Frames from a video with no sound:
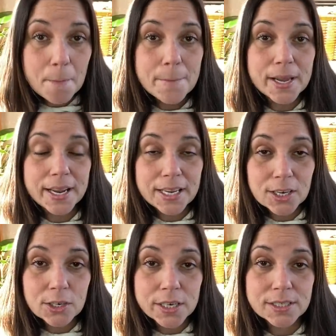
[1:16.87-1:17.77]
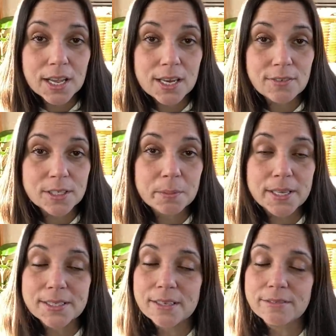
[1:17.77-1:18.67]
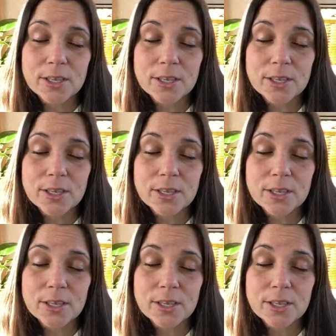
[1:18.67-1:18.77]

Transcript: but I hear it's kind of expensive.